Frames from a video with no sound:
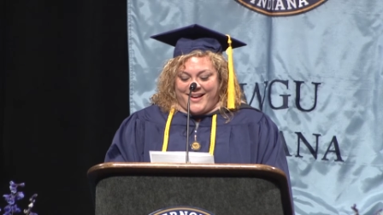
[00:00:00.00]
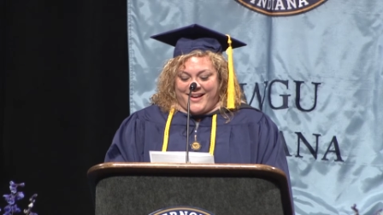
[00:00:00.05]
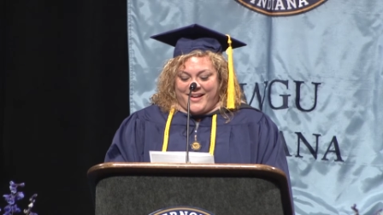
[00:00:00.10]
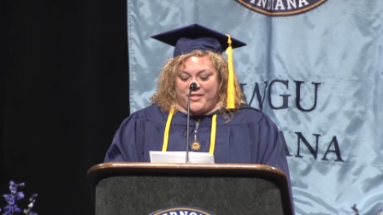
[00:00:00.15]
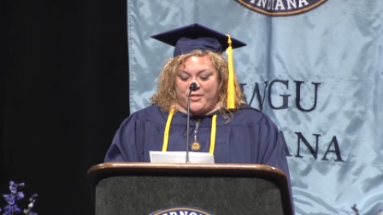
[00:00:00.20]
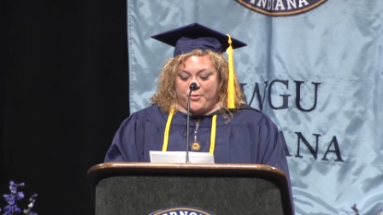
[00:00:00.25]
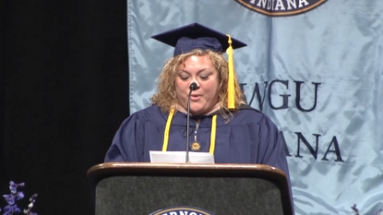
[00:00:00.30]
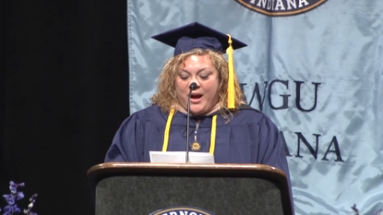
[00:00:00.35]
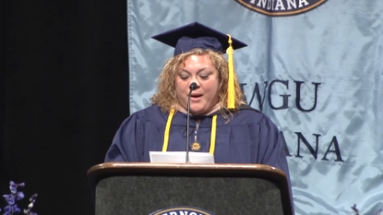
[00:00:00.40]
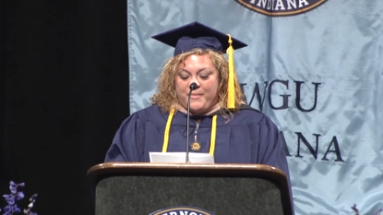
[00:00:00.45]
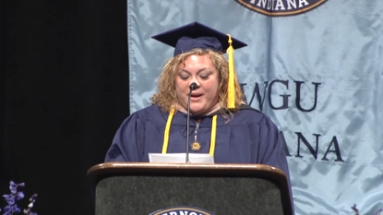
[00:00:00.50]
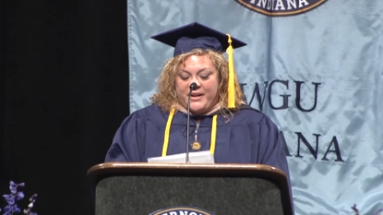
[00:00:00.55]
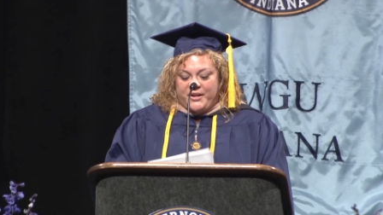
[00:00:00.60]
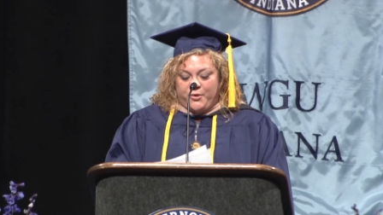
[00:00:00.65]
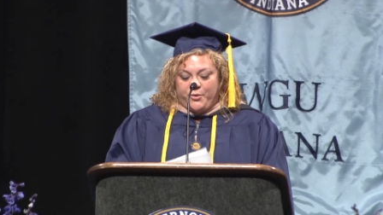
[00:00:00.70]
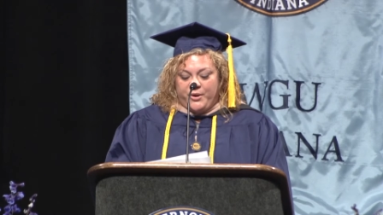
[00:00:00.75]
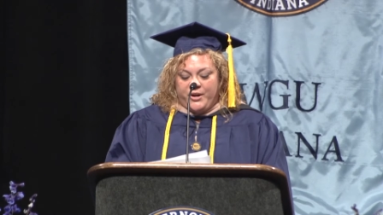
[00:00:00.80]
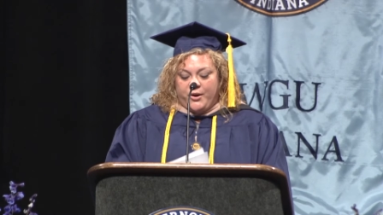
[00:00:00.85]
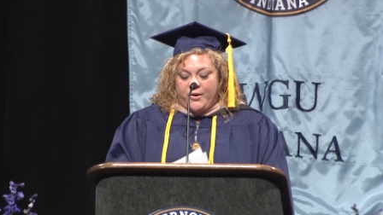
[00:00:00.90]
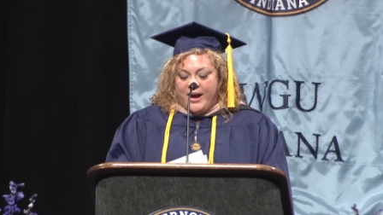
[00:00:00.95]
Throughout my
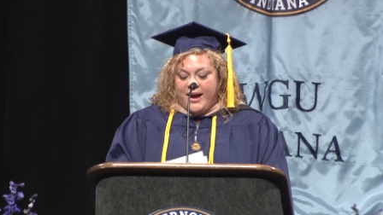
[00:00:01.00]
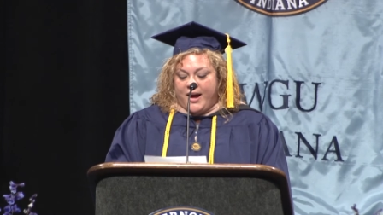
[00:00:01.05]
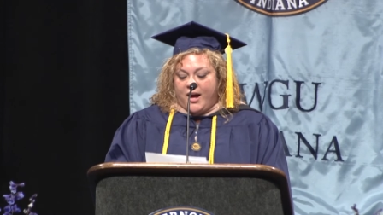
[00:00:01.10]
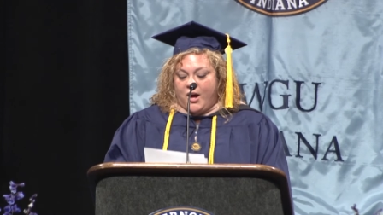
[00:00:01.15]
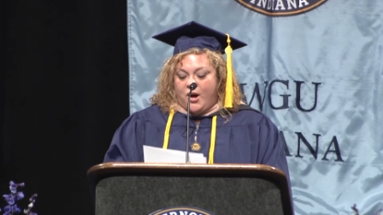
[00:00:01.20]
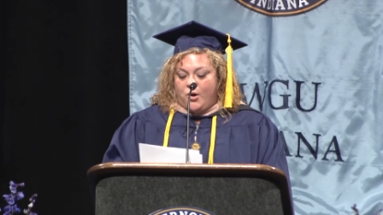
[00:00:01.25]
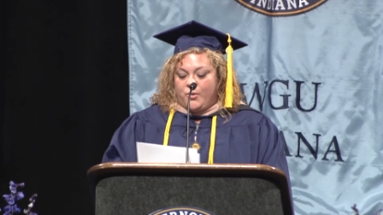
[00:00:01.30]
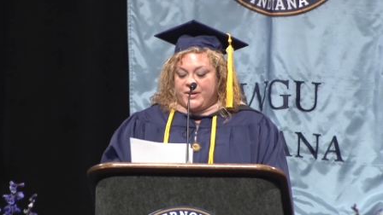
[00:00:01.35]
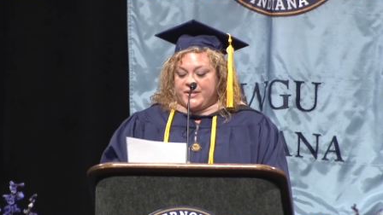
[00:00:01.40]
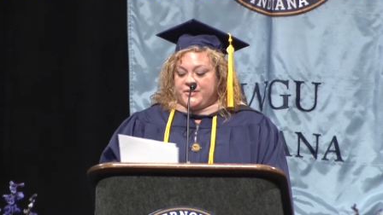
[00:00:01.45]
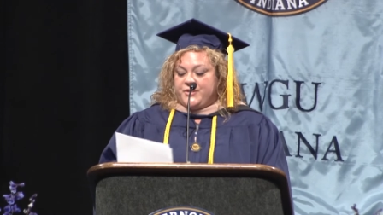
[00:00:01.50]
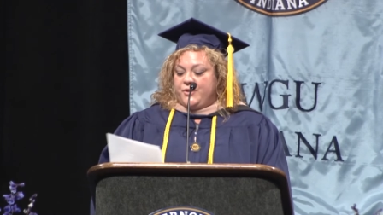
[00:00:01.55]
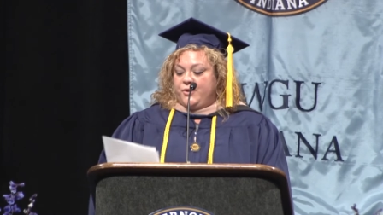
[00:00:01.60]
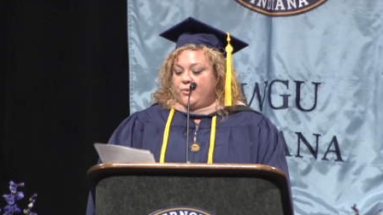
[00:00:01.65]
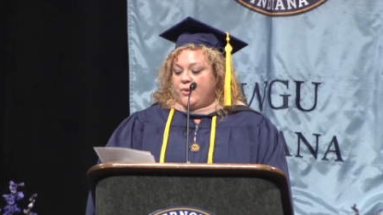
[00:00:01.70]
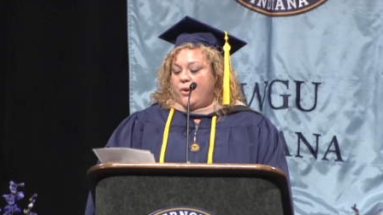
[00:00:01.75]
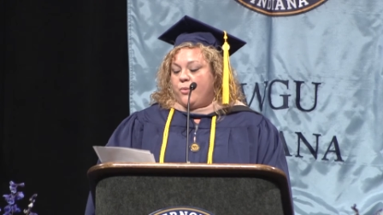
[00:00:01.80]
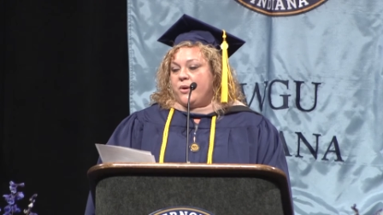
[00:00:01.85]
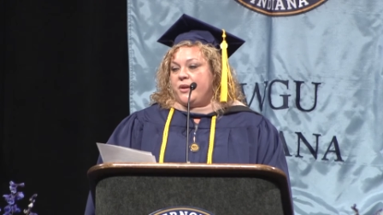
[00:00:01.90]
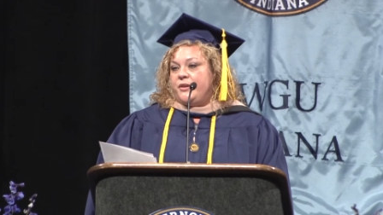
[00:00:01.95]
career, I always
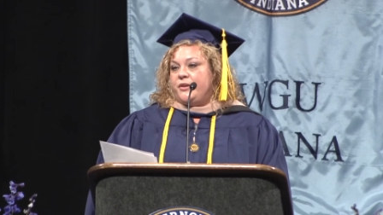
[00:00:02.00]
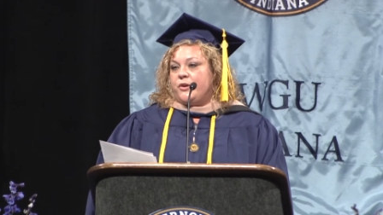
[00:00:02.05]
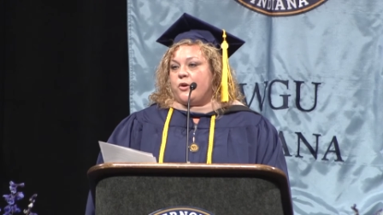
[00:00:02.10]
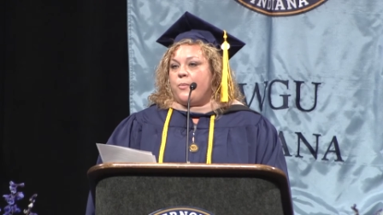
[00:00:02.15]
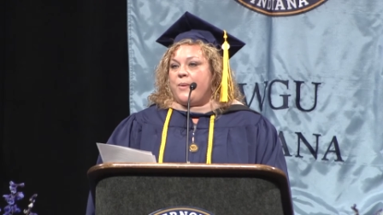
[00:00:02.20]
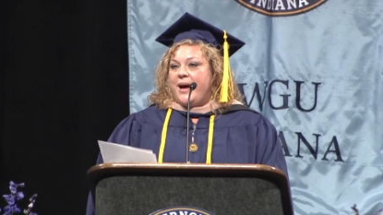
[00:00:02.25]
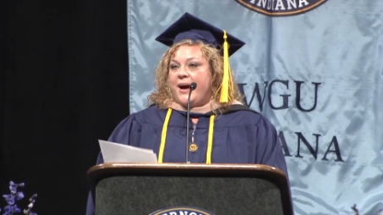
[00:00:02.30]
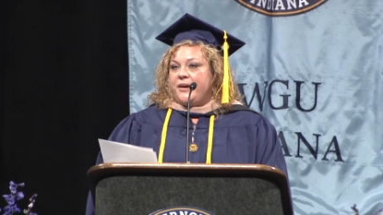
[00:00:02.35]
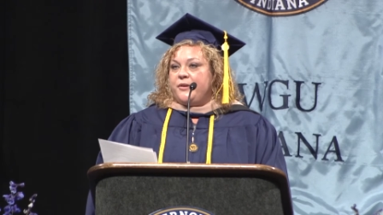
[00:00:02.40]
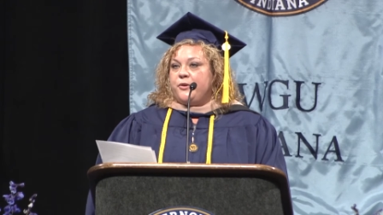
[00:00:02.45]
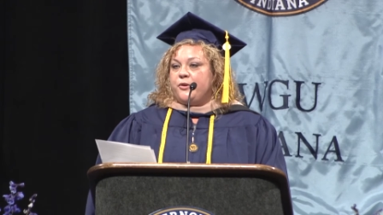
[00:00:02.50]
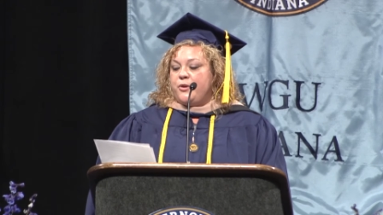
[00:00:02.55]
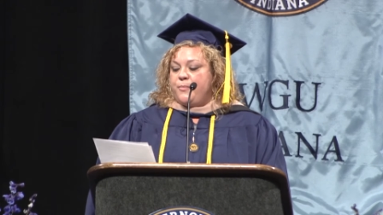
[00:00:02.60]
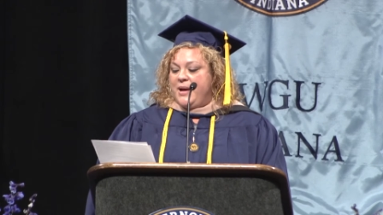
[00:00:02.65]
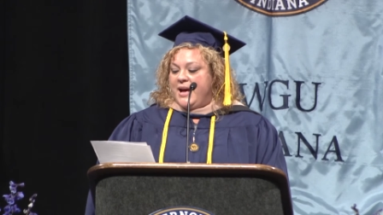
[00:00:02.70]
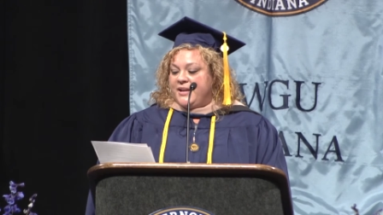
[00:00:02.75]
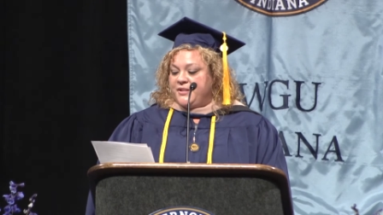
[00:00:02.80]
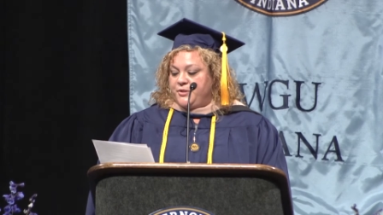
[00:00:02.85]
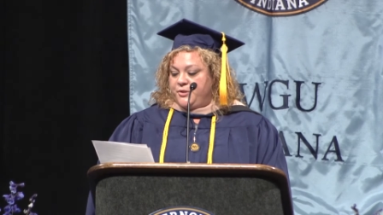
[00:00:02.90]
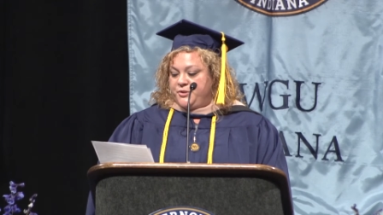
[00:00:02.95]
knew I wanted to go back and earn a
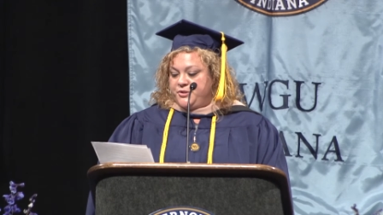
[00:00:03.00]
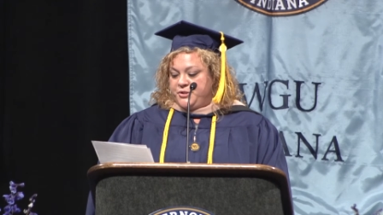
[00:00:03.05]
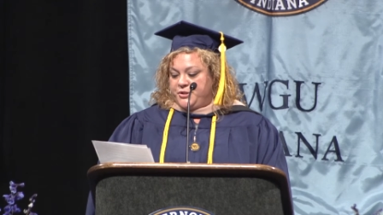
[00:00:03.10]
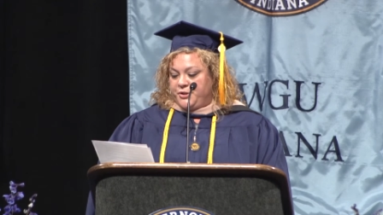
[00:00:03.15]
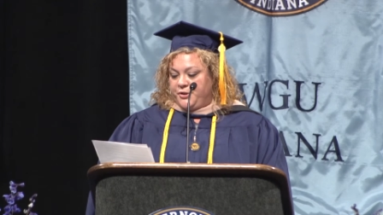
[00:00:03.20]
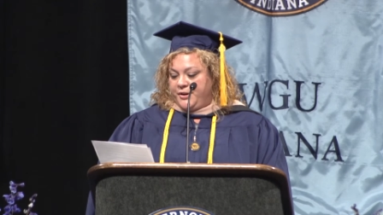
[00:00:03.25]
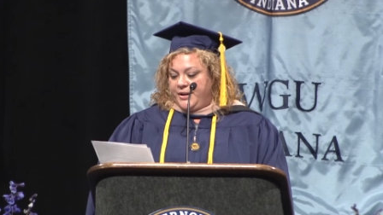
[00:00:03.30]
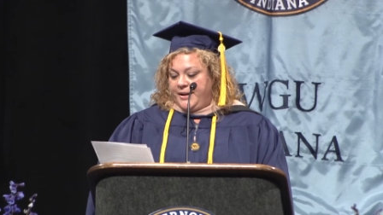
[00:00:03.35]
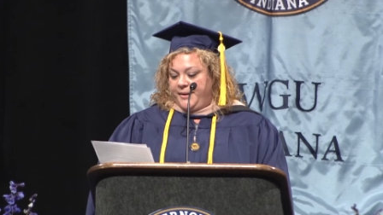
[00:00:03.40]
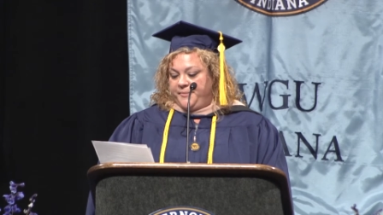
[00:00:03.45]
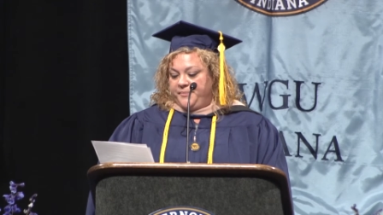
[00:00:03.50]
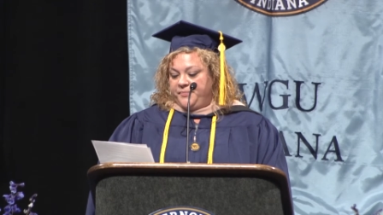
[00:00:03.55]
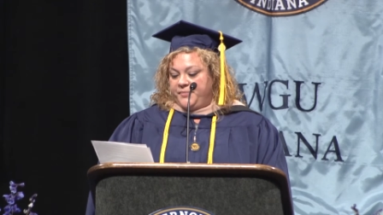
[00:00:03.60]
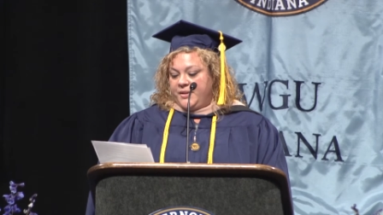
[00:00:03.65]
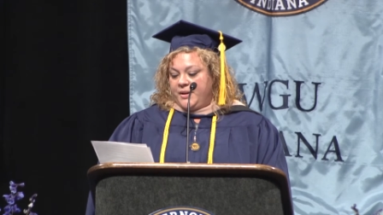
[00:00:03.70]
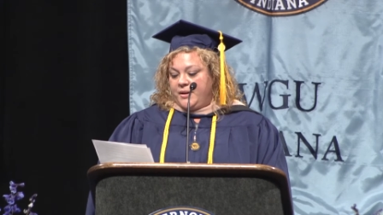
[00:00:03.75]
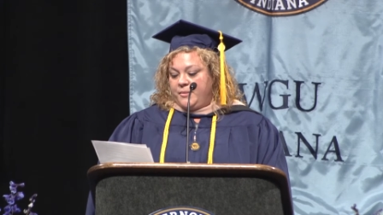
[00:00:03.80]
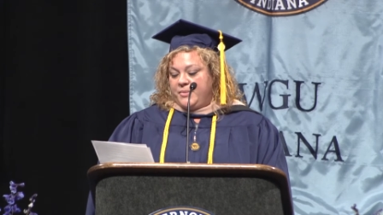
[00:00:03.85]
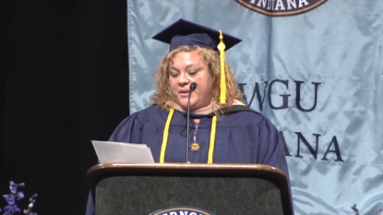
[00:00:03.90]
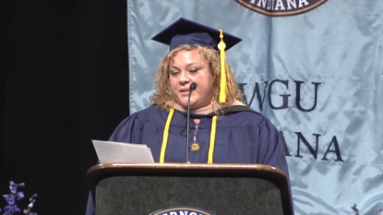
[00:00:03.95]
master's degree,
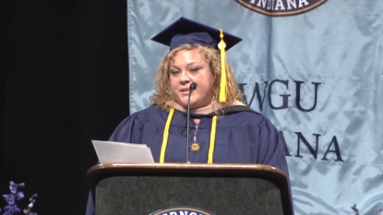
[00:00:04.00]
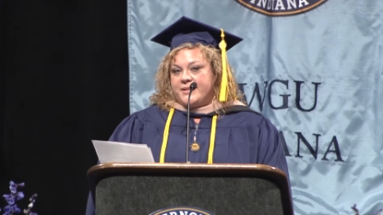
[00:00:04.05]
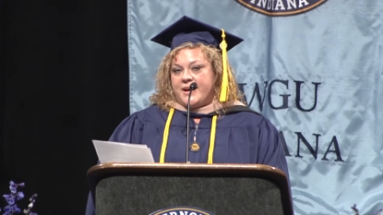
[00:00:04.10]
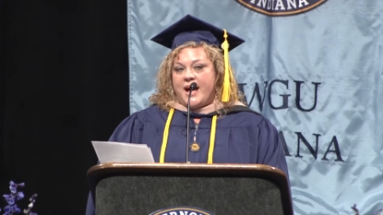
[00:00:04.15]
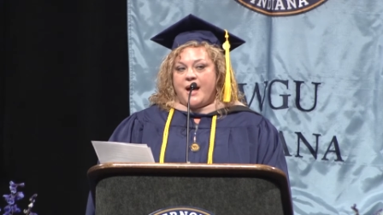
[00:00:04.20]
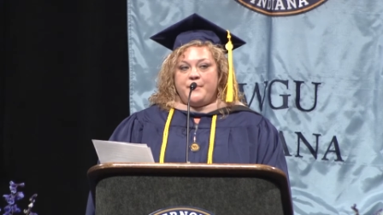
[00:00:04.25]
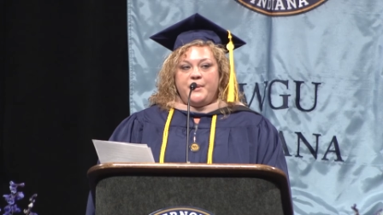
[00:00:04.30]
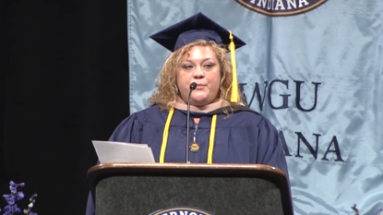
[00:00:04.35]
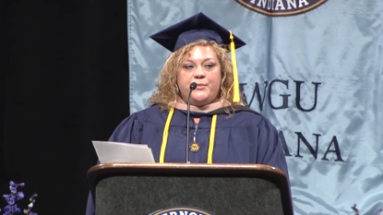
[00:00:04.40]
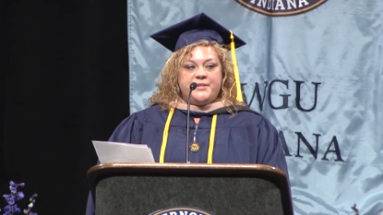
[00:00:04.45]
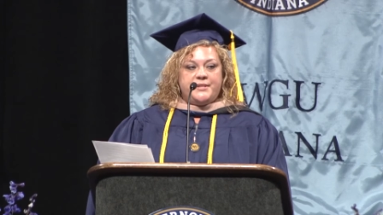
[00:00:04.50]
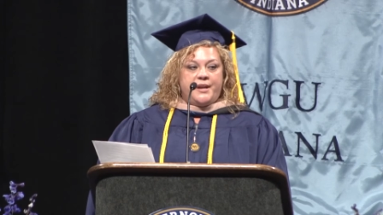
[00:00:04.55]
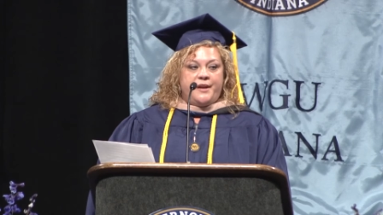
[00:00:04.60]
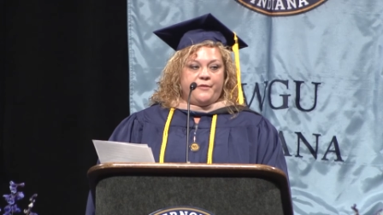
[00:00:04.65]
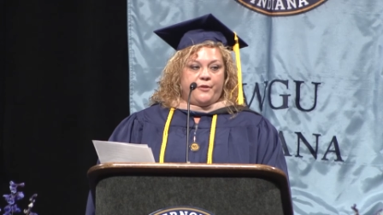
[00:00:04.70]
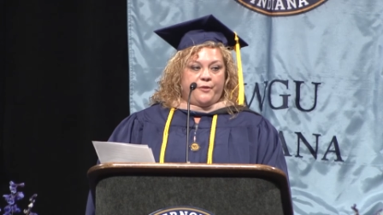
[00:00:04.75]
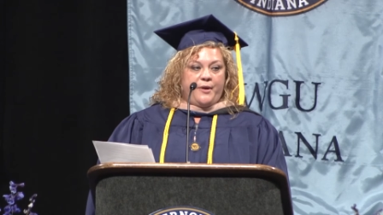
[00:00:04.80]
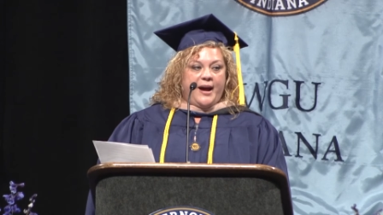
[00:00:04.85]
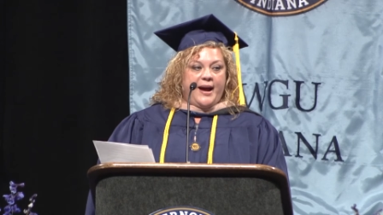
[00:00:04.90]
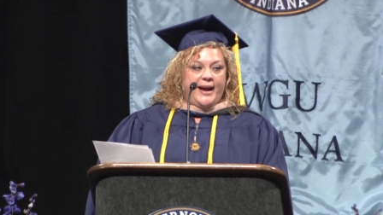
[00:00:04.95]
but the timing was
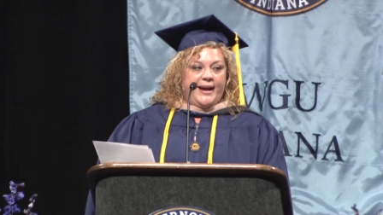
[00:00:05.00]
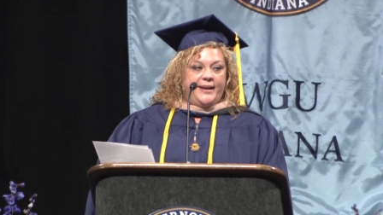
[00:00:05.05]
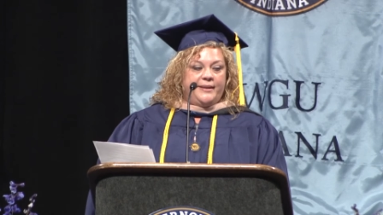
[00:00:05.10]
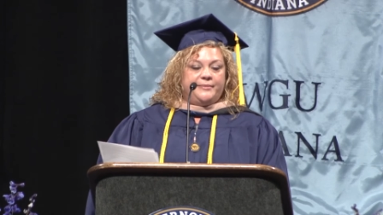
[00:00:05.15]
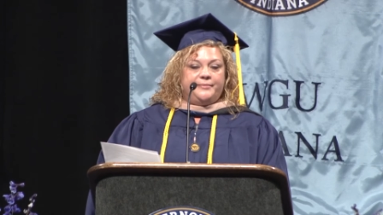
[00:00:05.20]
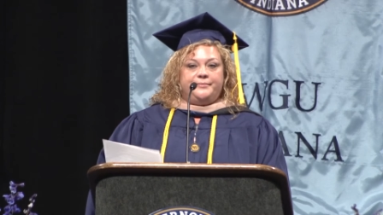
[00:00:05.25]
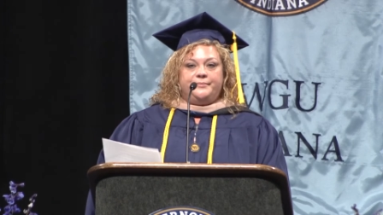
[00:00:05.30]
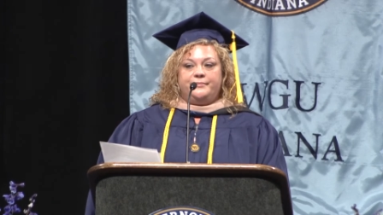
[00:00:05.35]
never right.